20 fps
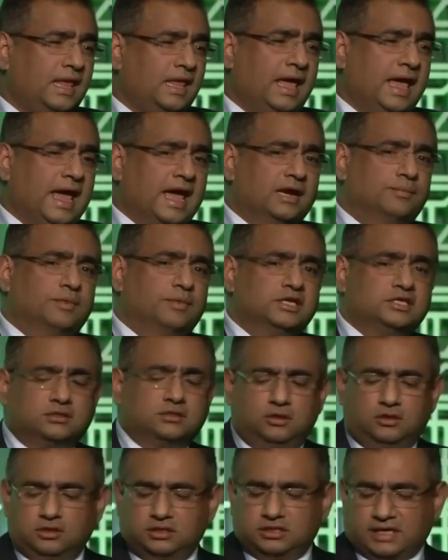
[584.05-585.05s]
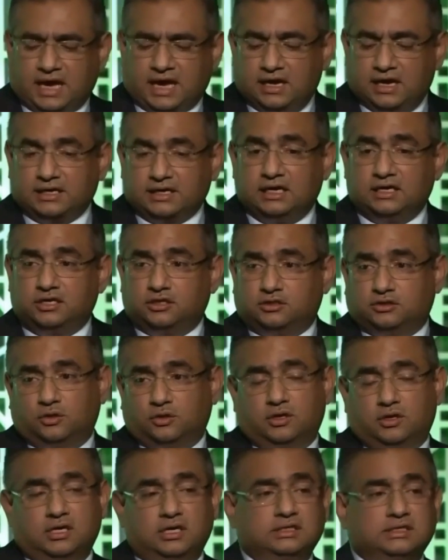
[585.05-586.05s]
and musculoskeletal
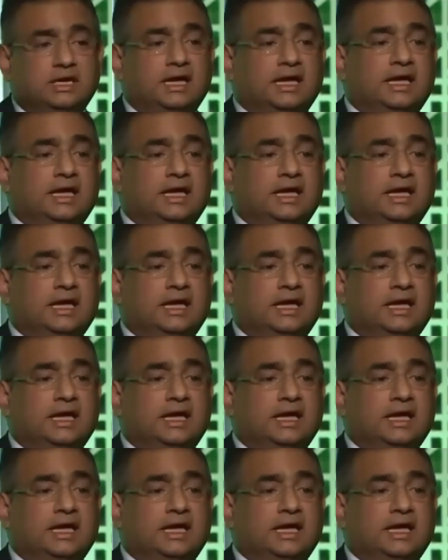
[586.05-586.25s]
disorders,